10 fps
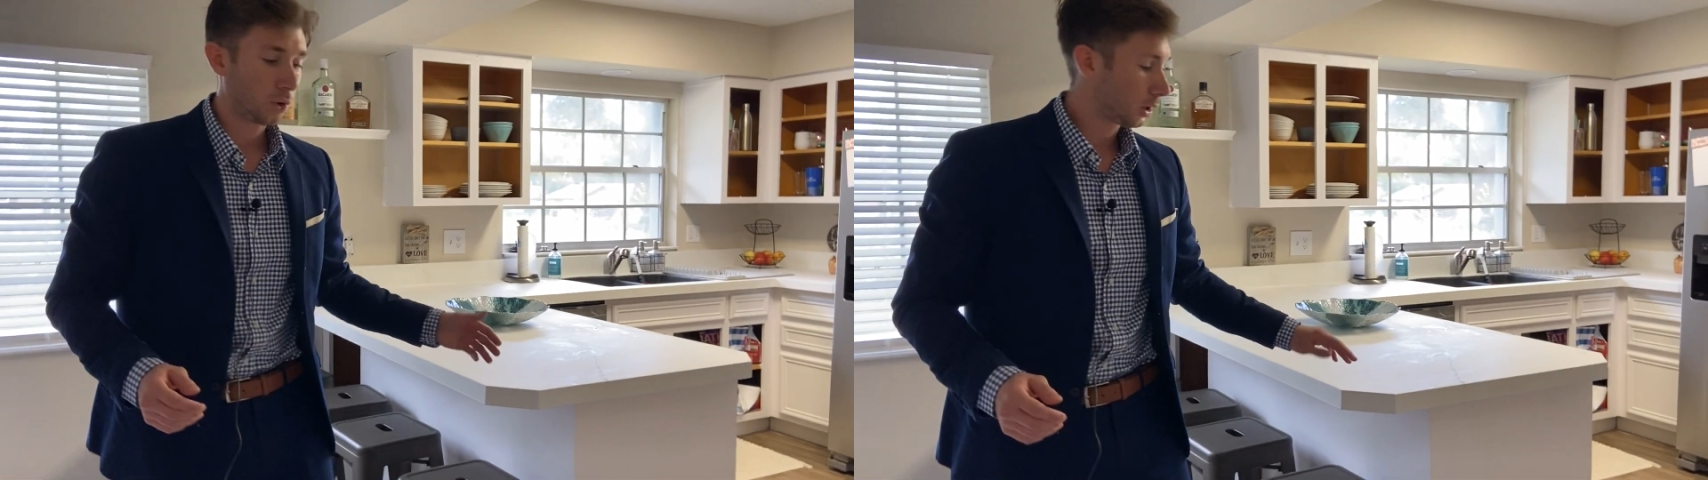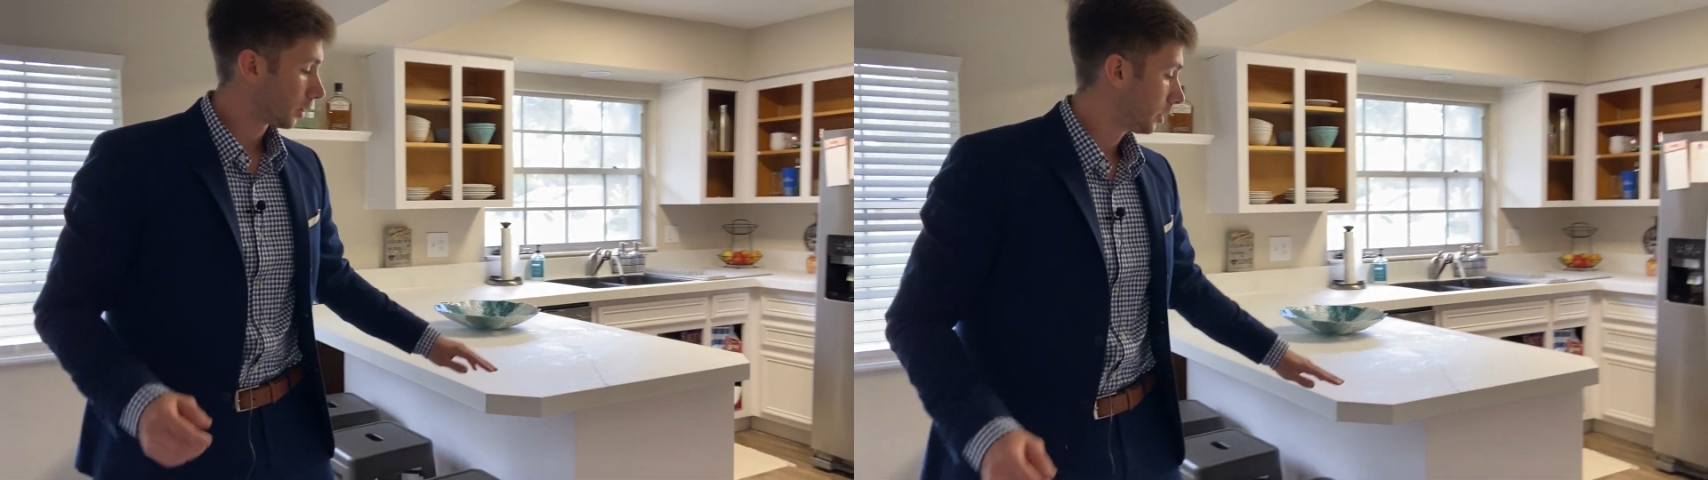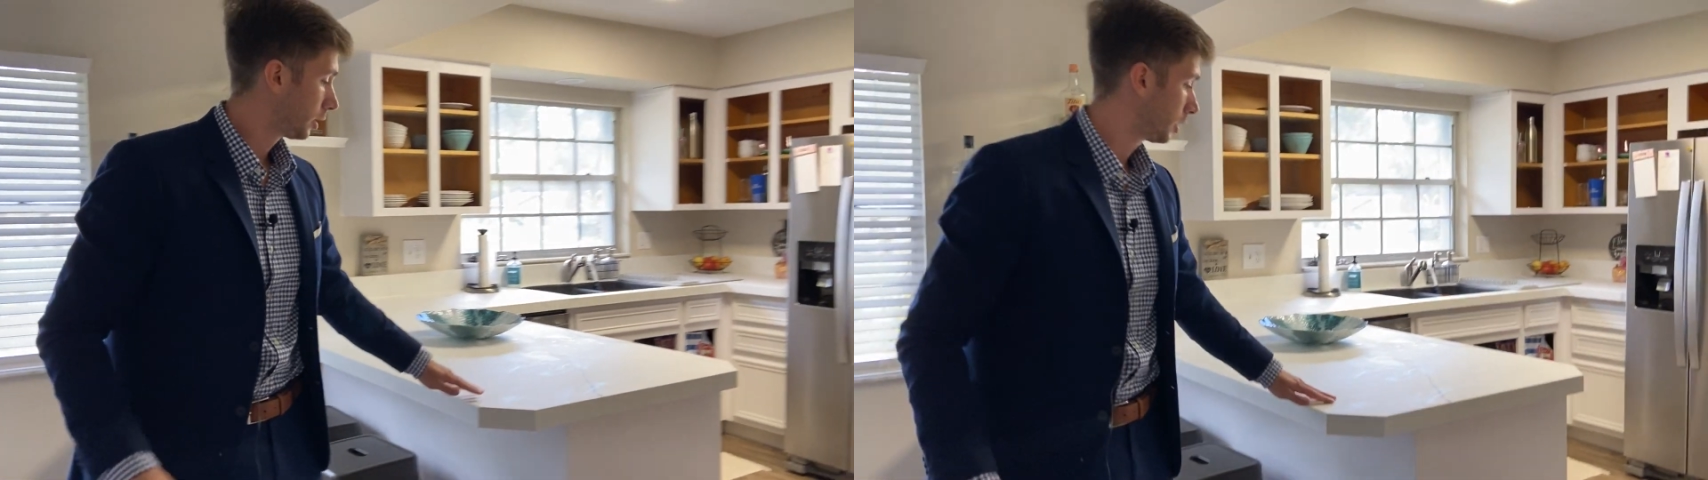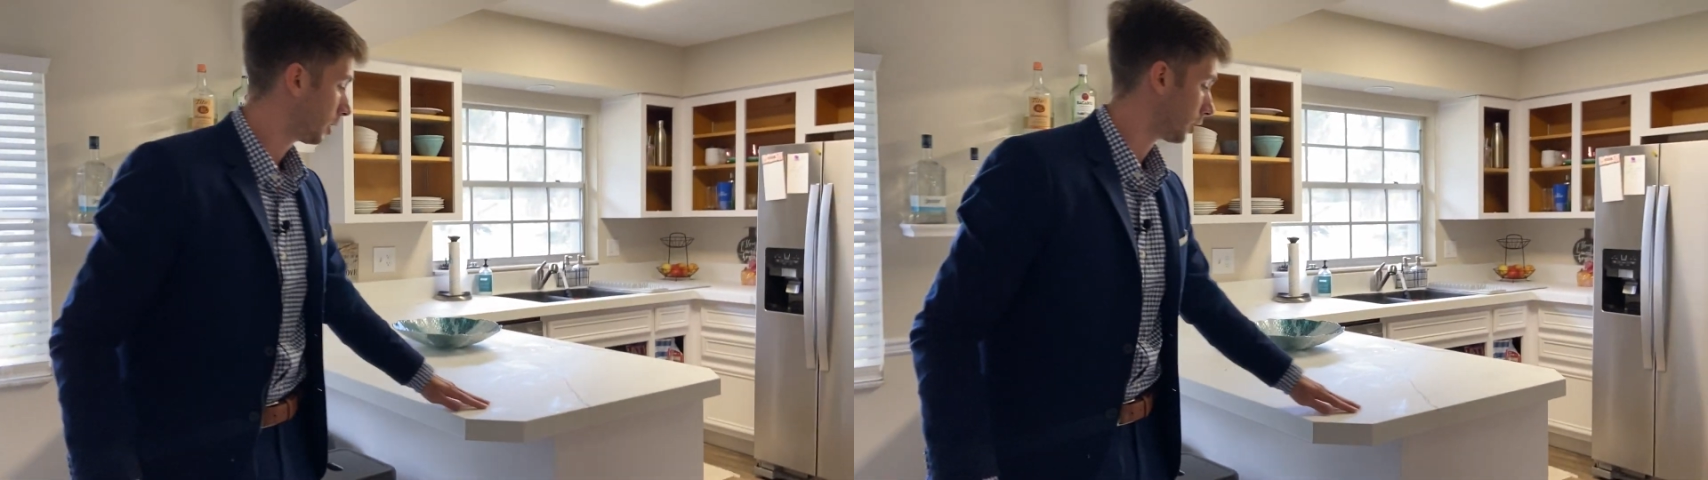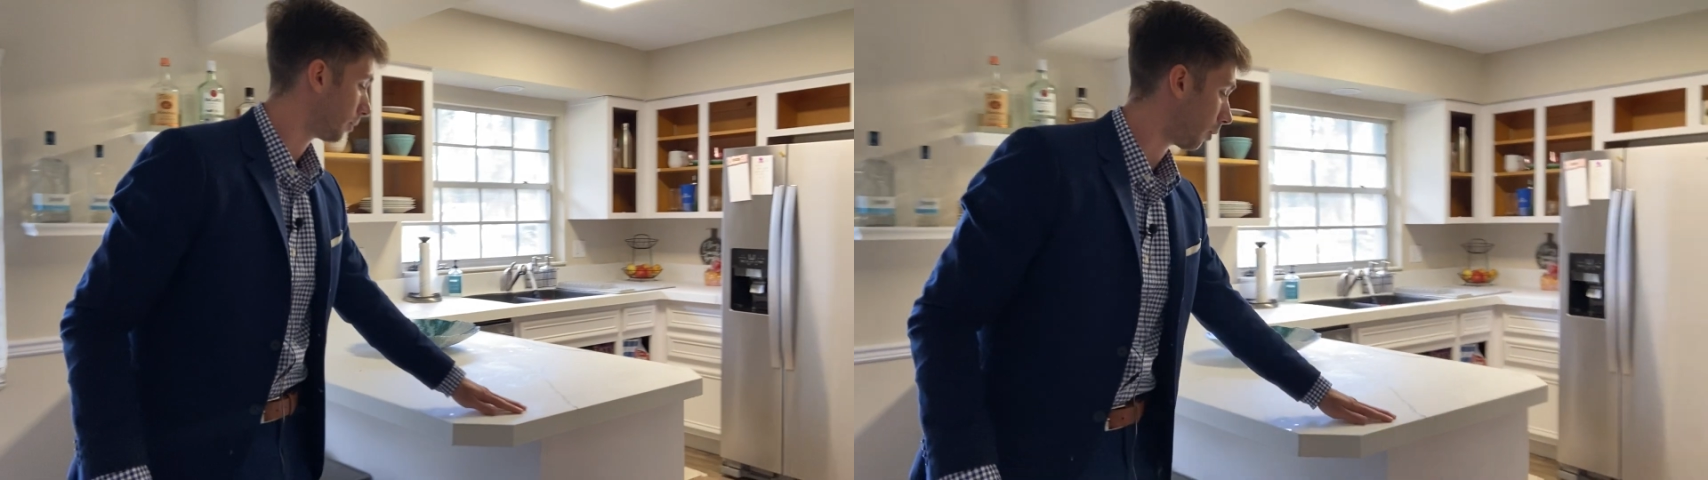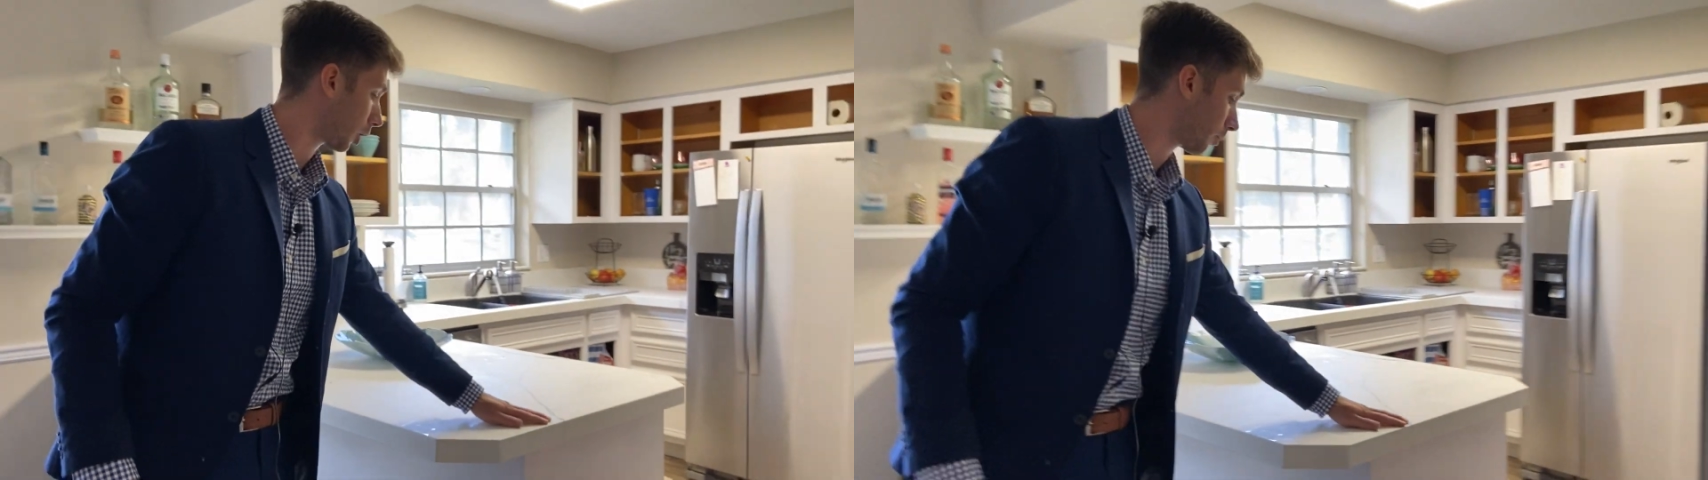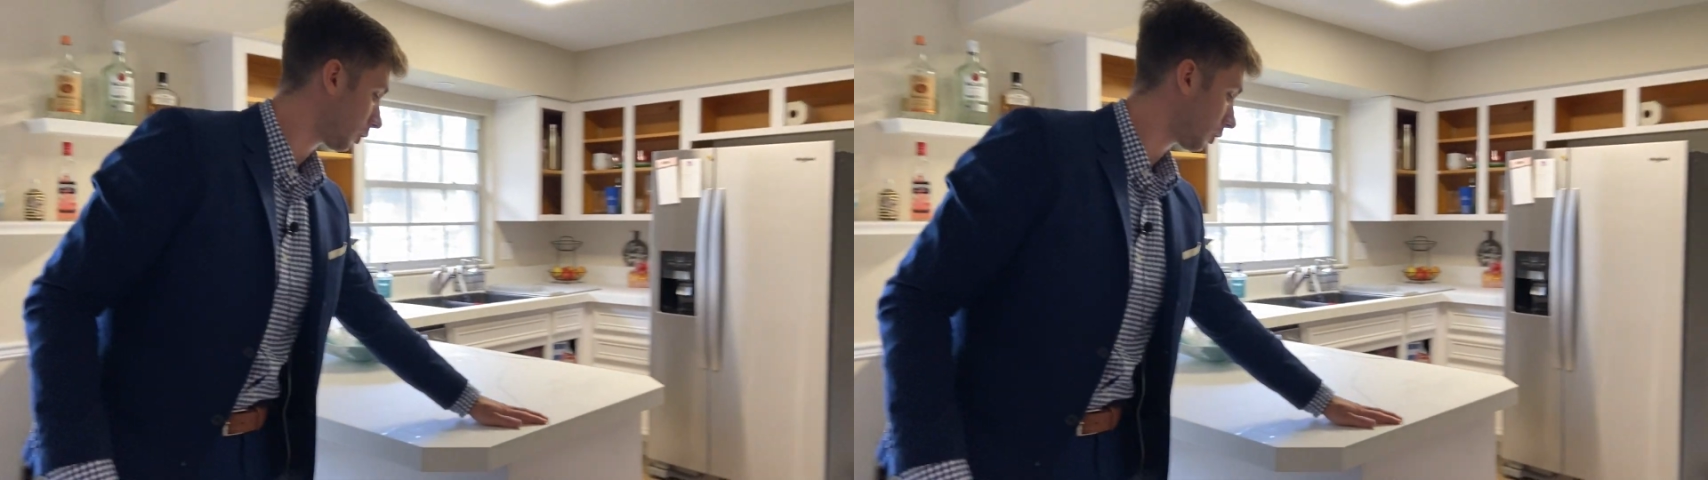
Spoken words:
look, the marble